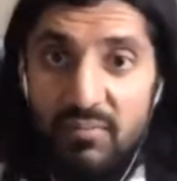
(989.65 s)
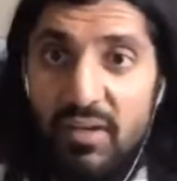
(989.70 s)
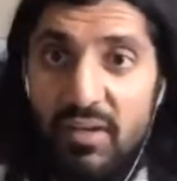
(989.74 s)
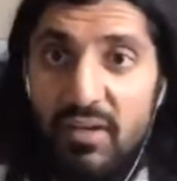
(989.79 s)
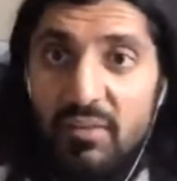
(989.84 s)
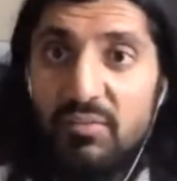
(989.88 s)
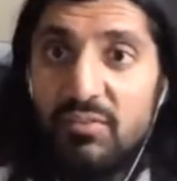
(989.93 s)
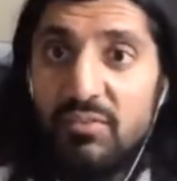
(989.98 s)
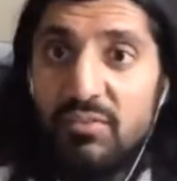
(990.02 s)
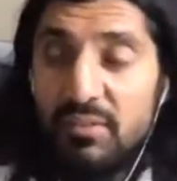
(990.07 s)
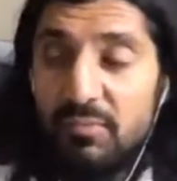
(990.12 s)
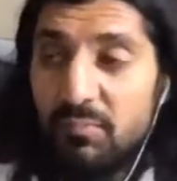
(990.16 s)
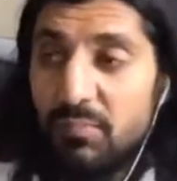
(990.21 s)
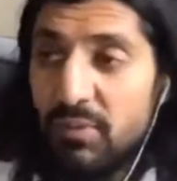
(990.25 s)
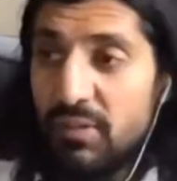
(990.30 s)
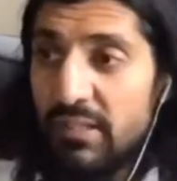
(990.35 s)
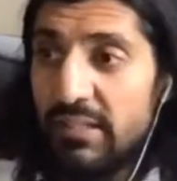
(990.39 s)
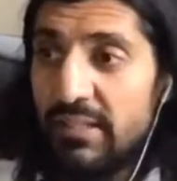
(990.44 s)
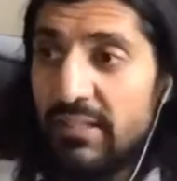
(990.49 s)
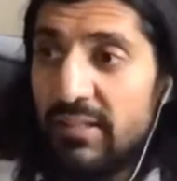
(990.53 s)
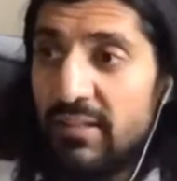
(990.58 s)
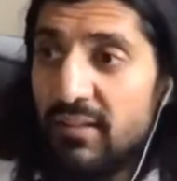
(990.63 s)
Obviously, but
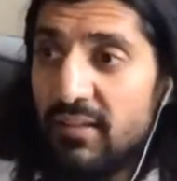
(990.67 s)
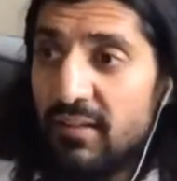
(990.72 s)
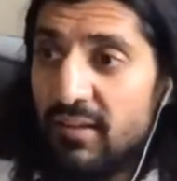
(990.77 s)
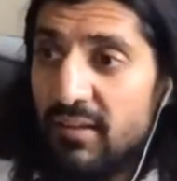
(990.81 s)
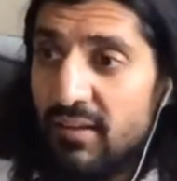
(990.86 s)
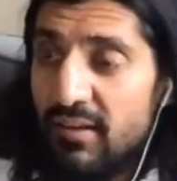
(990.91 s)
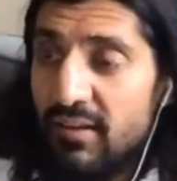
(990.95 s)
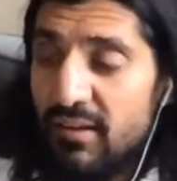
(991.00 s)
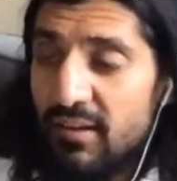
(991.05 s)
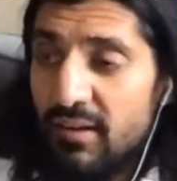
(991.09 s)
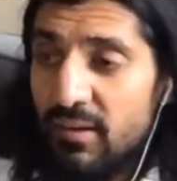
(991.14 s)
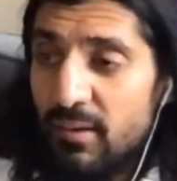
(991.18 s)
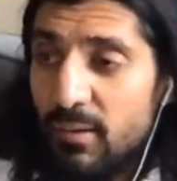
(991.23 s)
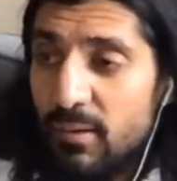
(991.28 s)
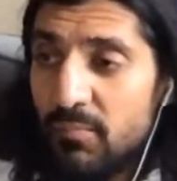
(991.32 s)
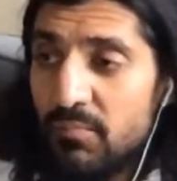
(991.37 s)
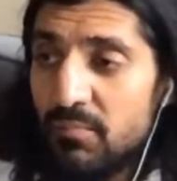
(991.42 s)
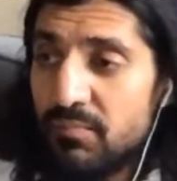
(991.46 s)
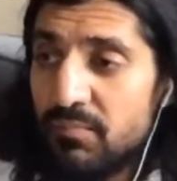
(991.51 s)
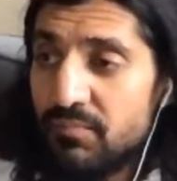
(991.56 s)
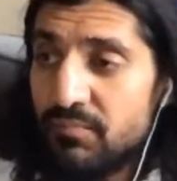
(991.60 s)
I